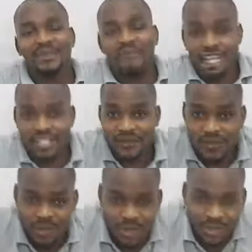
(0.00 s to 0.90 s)
much
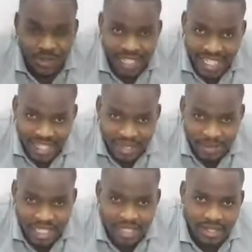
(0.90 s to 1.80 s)
food or anything
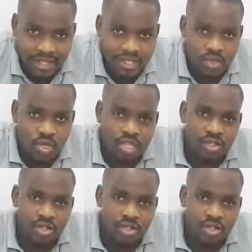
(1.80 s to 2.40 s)
much, that is when